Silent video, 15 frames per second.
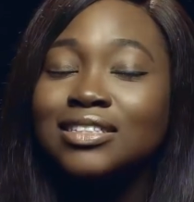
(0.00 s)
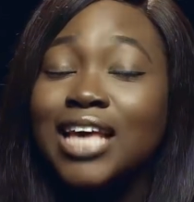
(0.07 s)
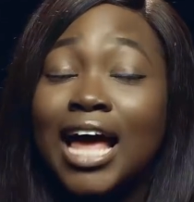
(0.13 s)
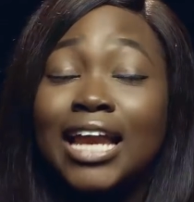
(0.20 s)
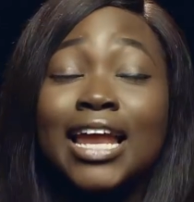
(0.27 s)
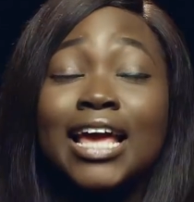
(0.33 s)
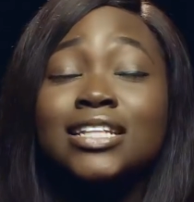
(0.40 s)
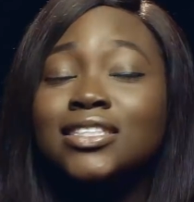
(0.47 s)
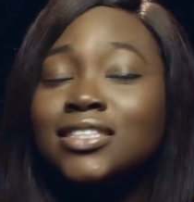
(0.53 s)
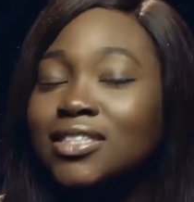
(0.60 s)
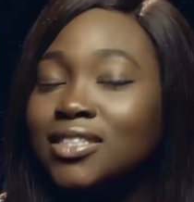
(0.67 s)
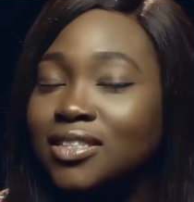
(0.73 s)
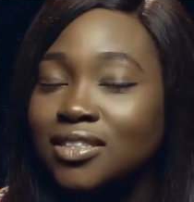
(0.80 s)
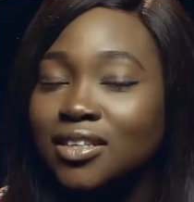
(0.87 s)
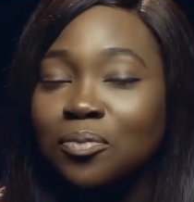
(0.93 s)

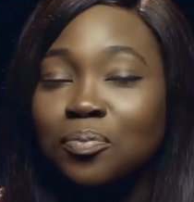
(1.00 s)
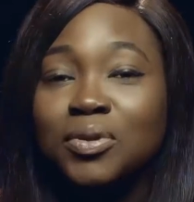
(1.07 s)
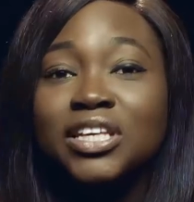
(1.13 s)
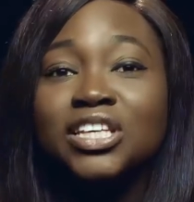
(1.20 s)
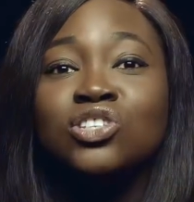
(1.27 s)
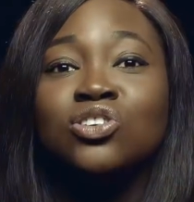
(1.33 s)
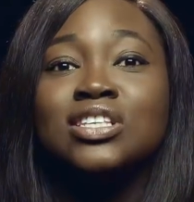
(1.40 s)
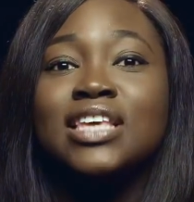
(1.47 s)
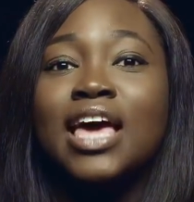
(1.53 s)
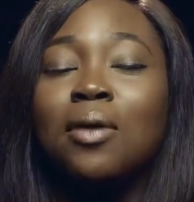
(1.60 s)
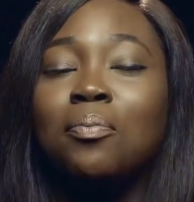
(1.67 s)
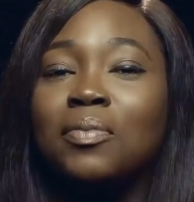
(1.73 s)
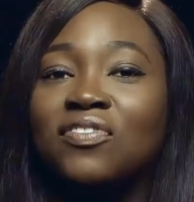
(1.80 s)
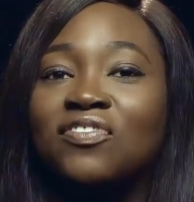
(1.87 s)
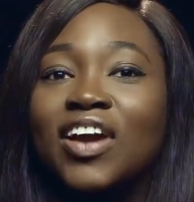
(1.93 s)
talents. Please just
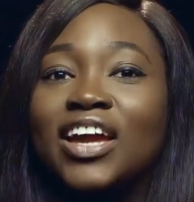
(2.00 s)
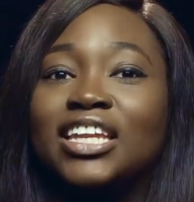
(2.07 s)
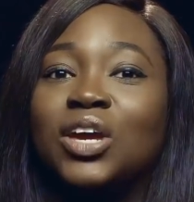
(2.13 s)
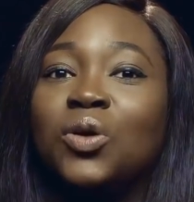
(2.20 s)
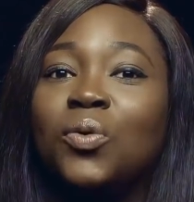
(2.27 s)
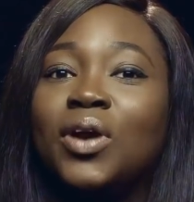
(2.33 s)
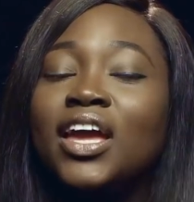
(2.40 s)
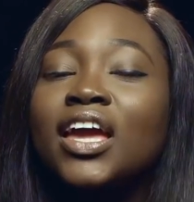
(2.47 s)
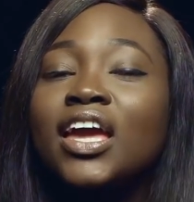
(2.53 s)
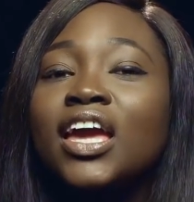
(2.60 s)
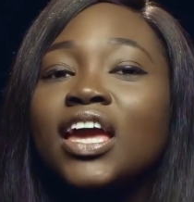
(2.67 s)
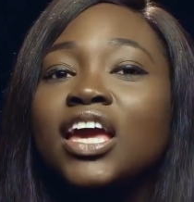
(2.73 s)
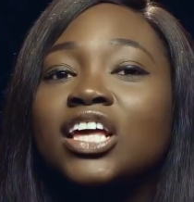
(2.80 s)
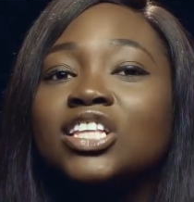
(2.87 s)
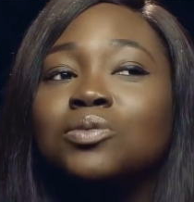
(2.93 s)
help me find a way
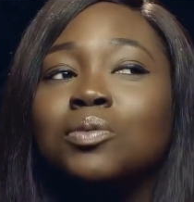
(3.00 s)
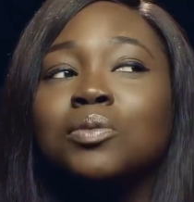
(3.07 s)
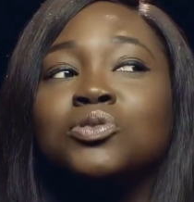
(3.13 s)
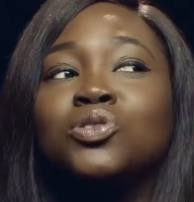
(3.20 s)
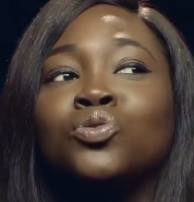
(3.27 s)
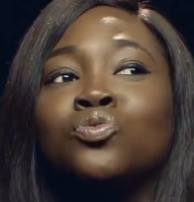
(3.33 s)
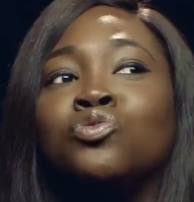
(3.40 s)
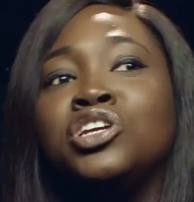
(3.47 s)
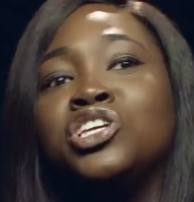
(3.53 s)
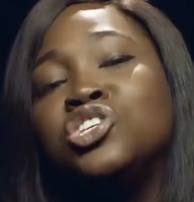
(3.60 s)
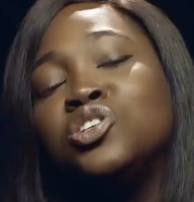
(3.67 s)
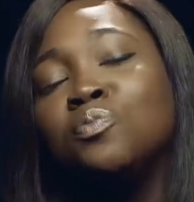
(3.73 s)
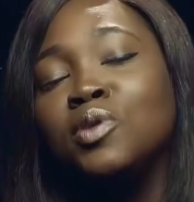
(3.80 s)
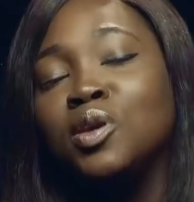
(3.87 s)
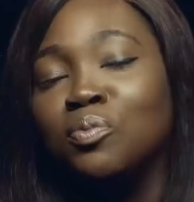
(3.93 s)
to be able to
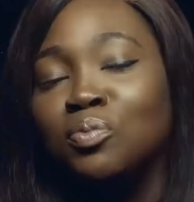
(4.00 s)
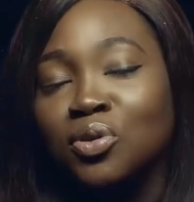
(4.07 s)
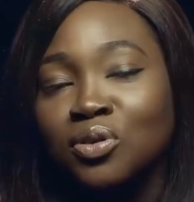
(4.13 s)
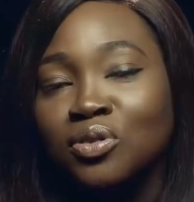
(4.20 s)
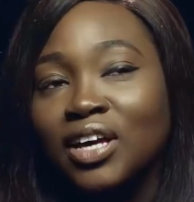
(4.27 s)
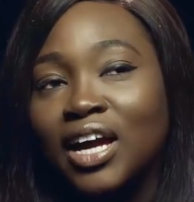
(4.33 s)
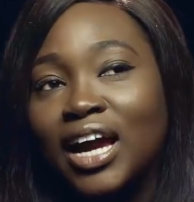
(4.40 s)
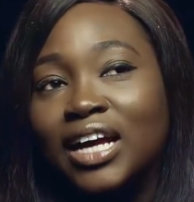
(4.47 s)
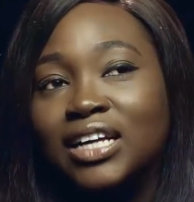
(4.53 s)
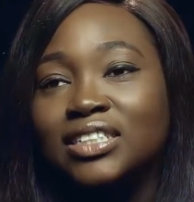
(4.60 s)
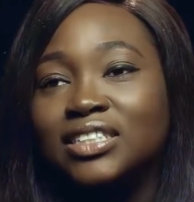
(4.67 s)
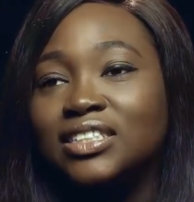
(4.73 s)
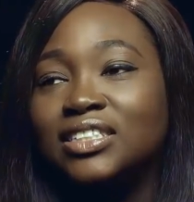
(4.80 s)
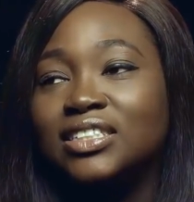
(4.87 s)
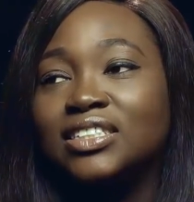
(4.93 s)
reach people.
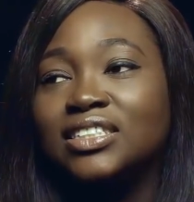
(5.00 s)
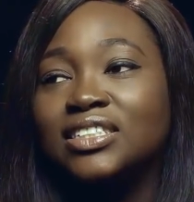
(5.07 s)
And